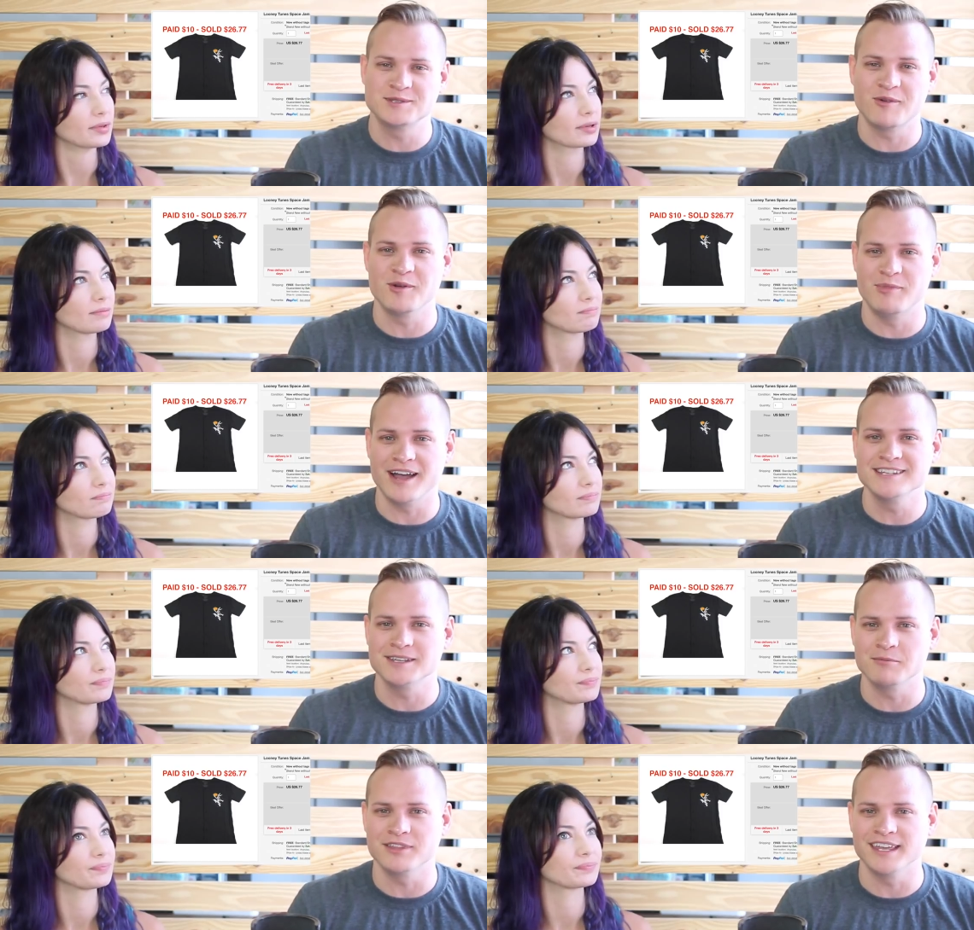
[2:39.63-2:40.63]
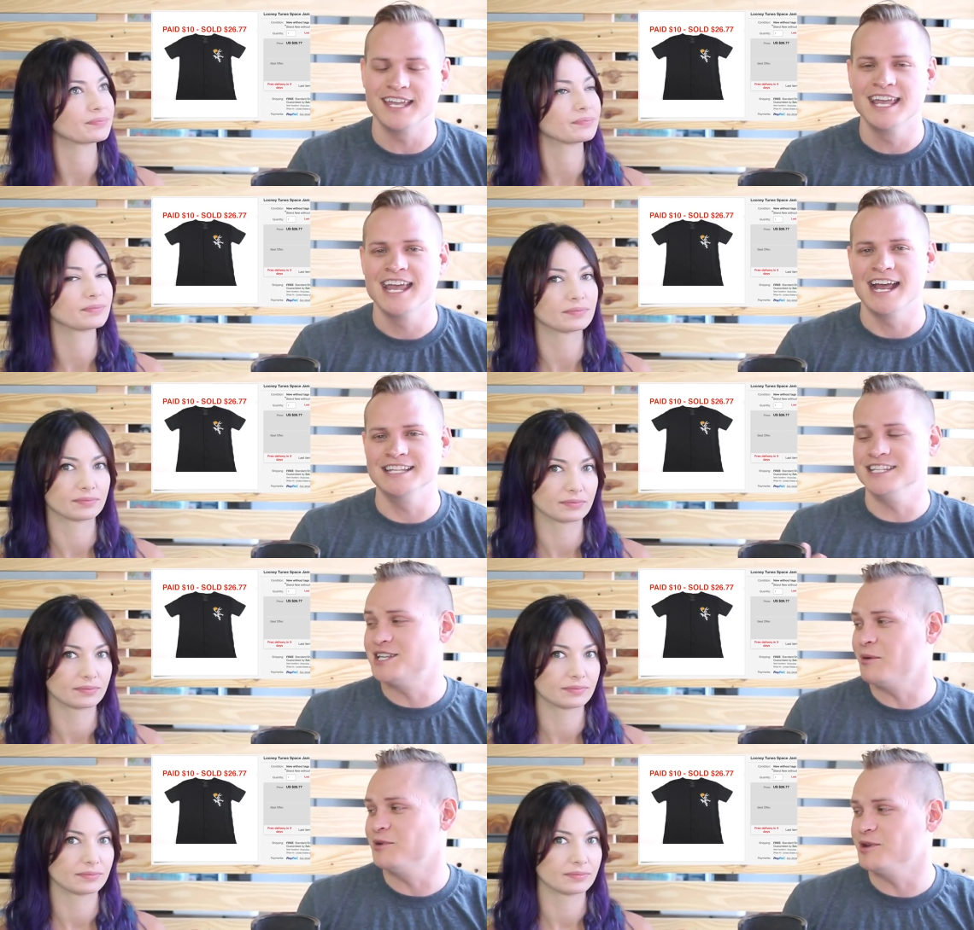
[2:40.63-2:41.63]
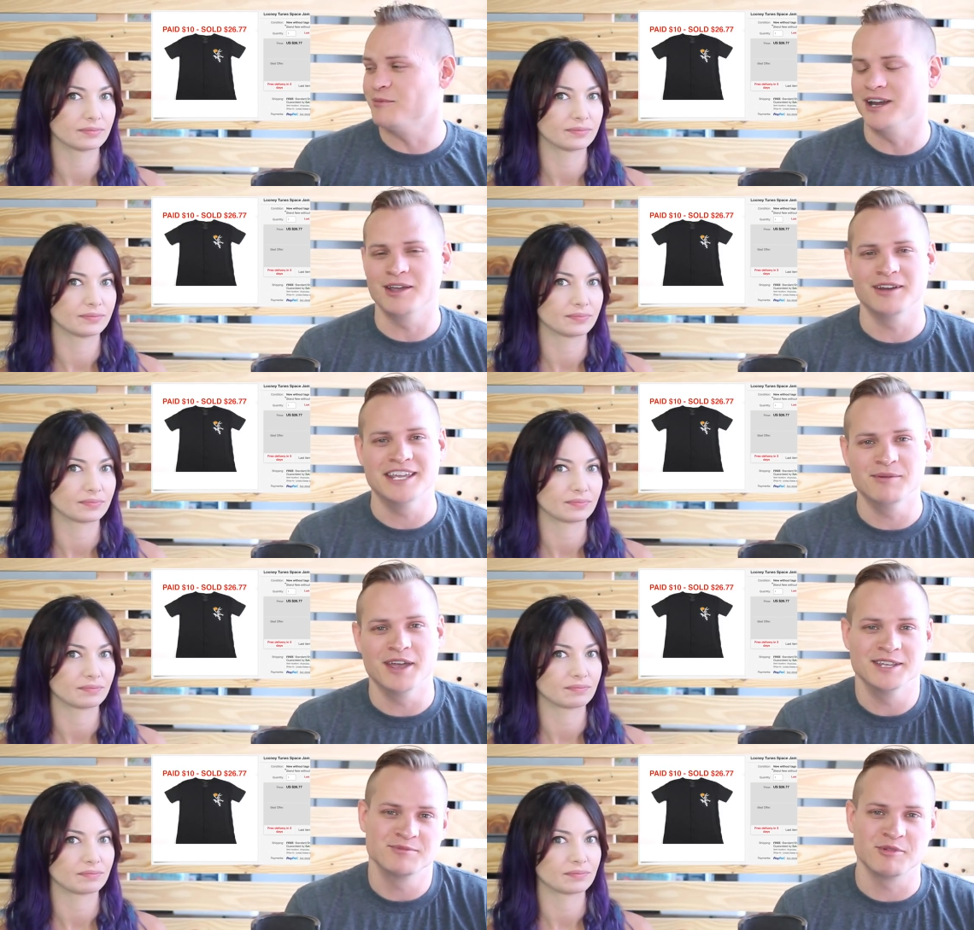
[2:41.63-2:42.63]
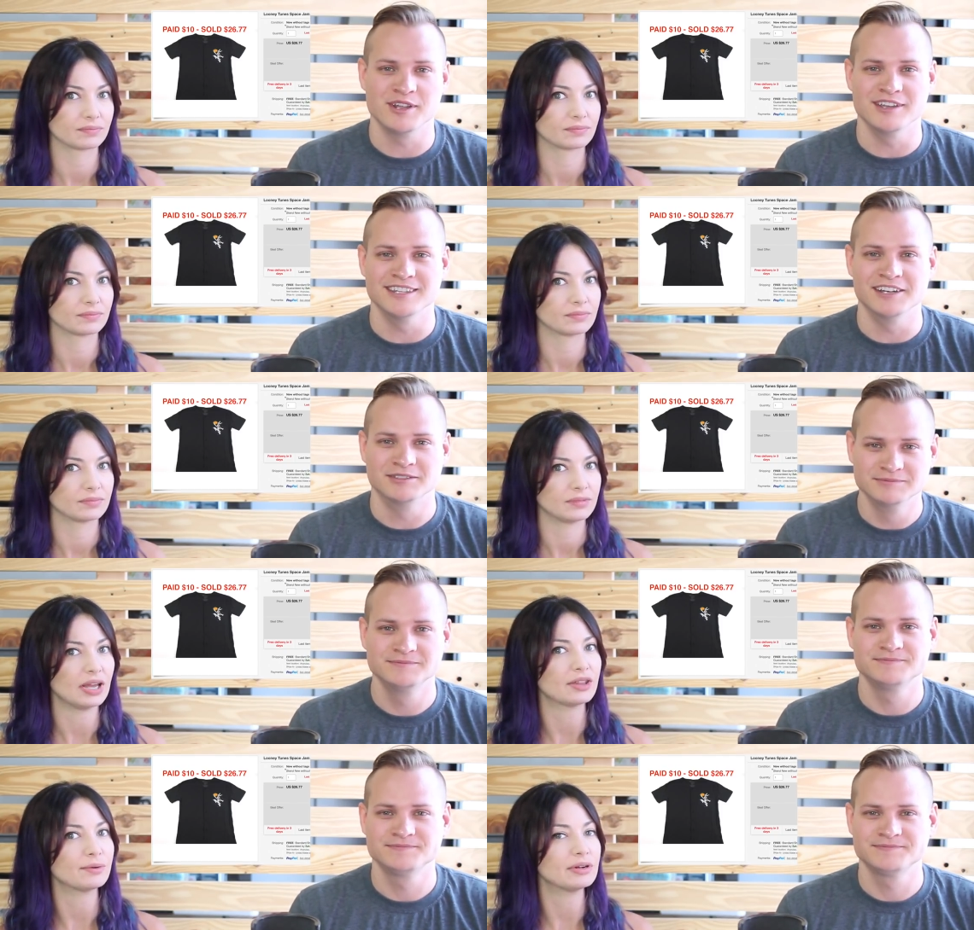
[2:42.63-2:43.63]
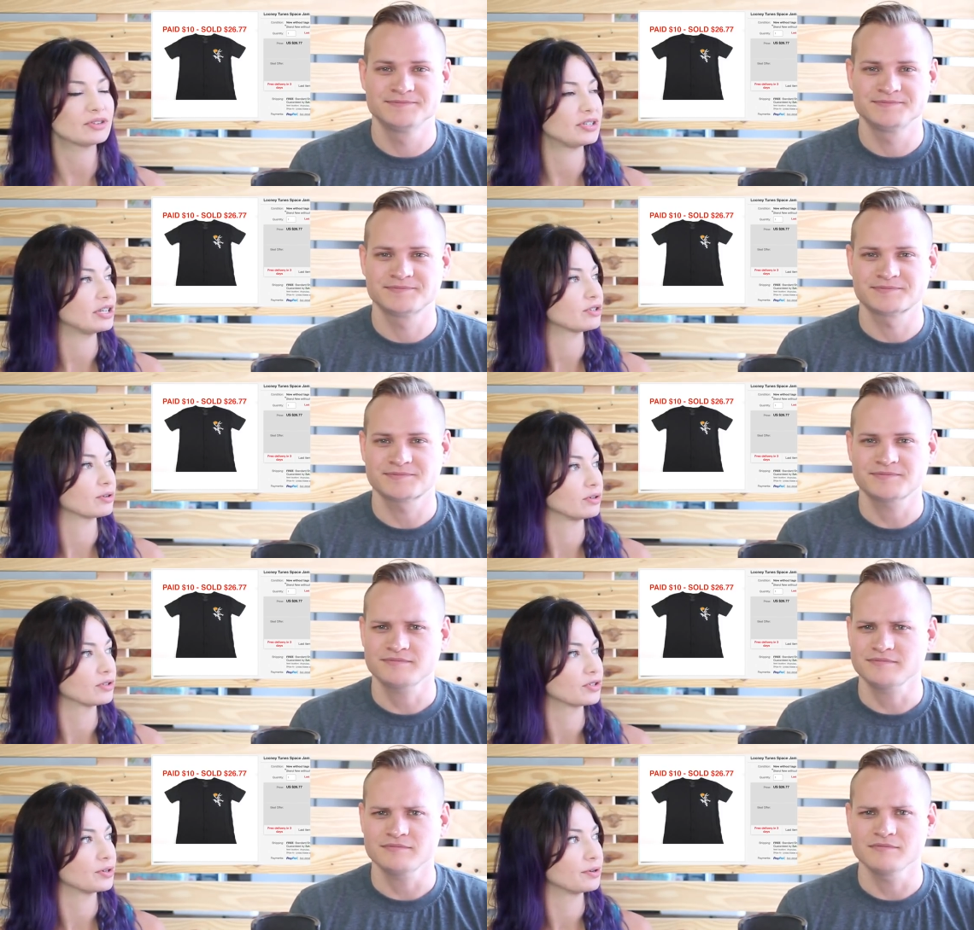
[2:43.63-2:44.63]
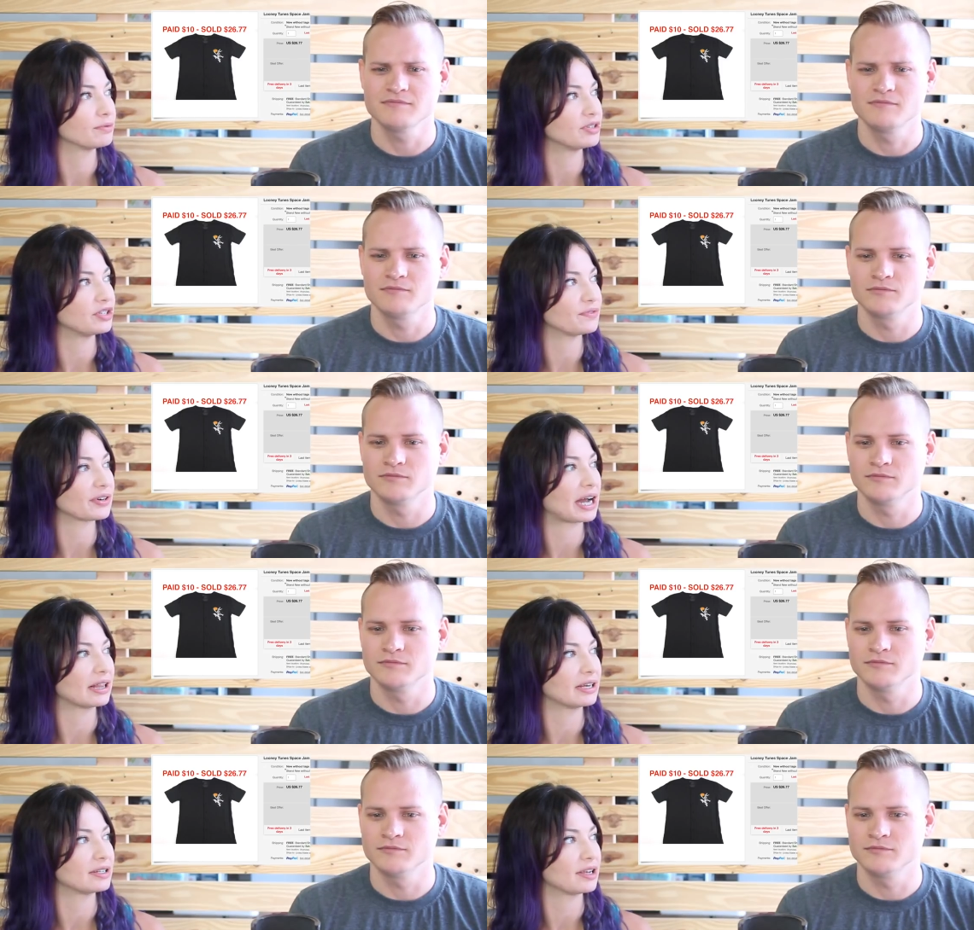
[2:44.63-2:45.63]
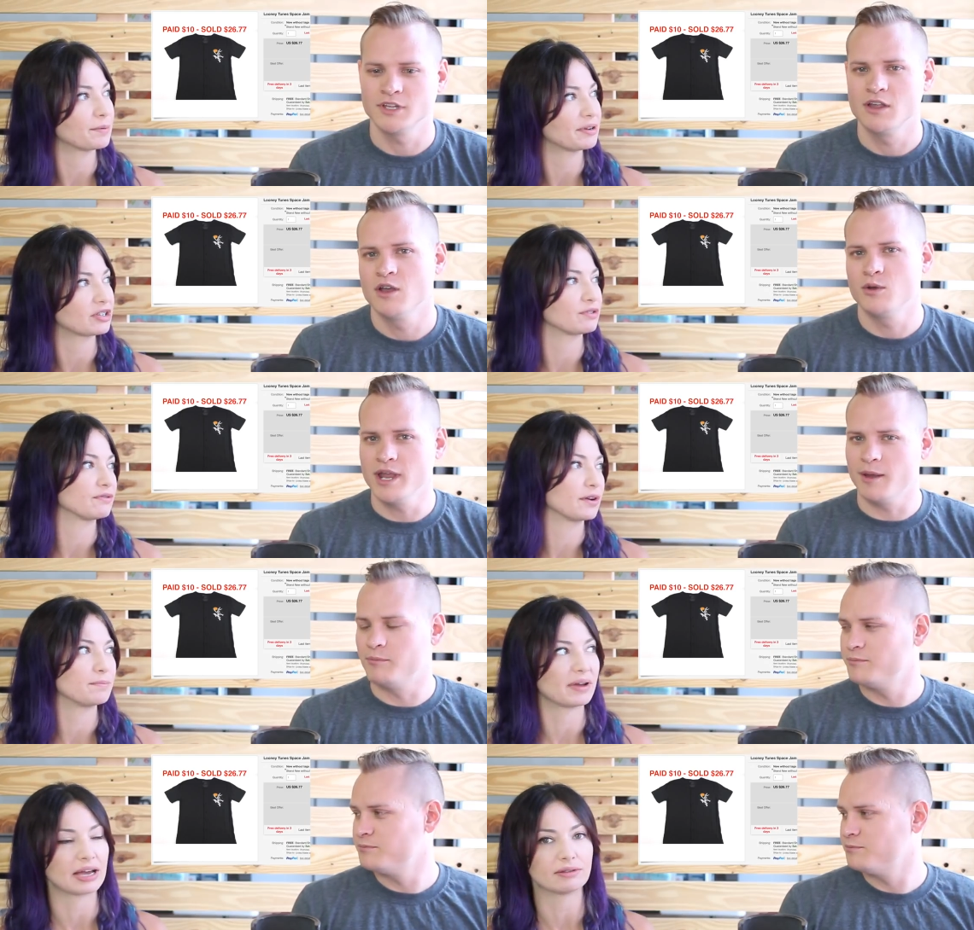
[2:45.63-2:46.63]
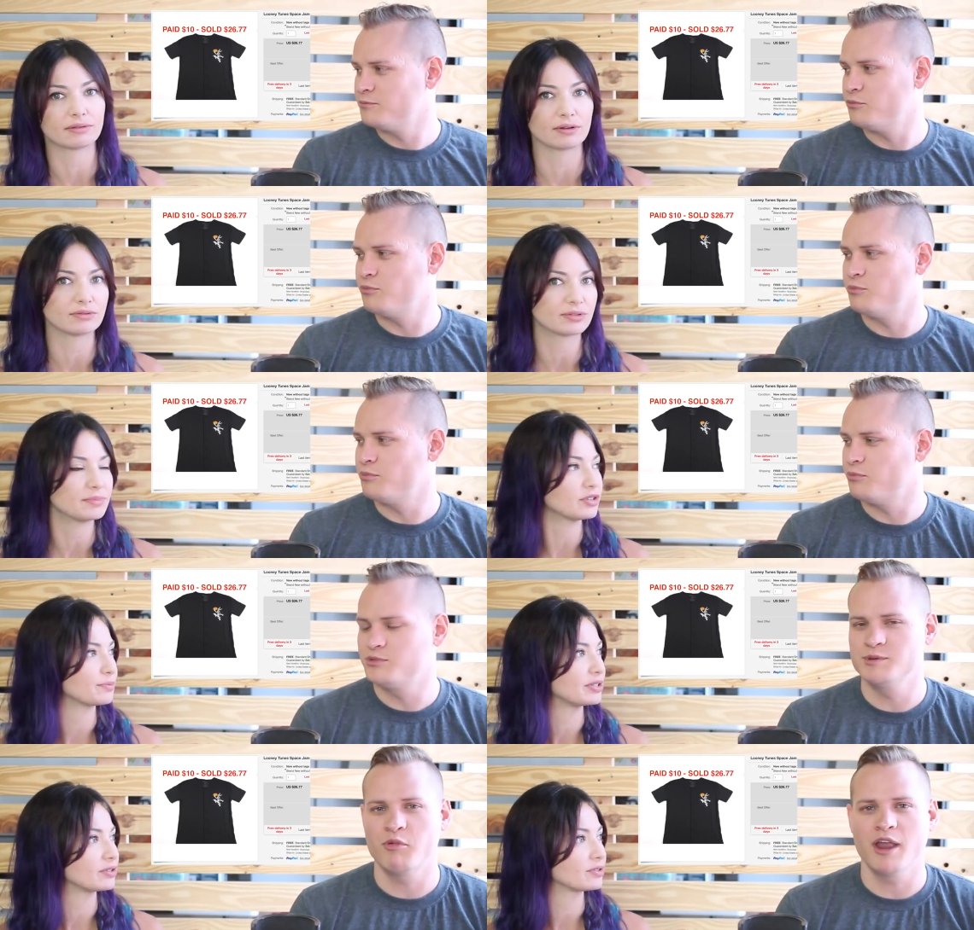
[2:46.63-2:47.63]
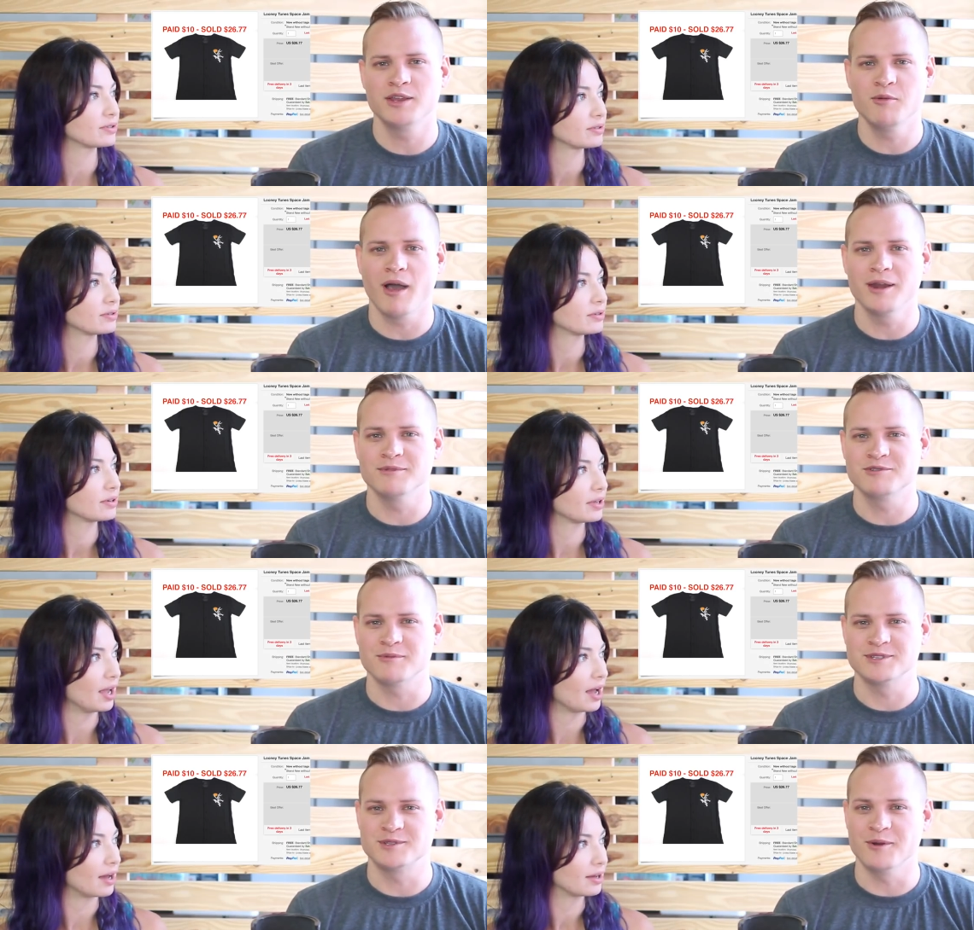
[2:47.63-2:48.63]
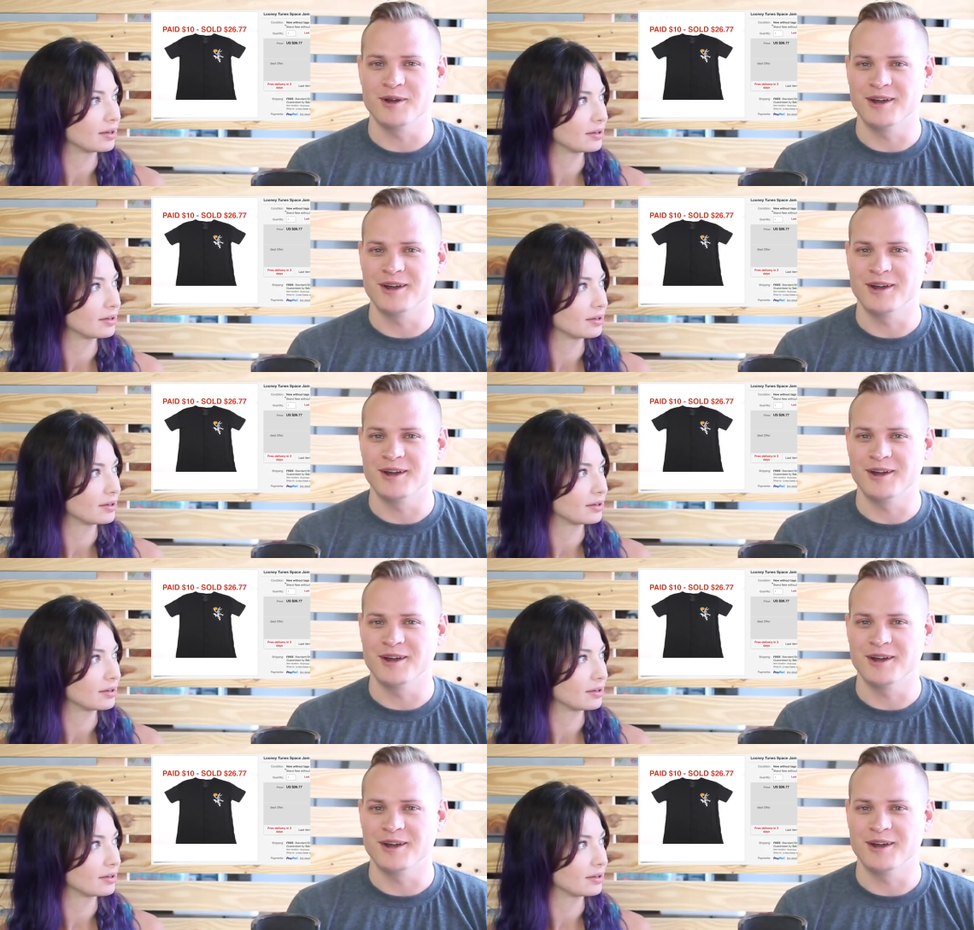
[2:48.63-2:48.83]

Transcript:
Speaker 1: store and buy something and then double your money on eBay is a pretty good deal.
Speaker 2: Yeah, there were no stains or holes, so it was easy for Callie to take a picture yeah. front and back, throw in some measurements. To
Speaker 1: brand new items from yeah, the store.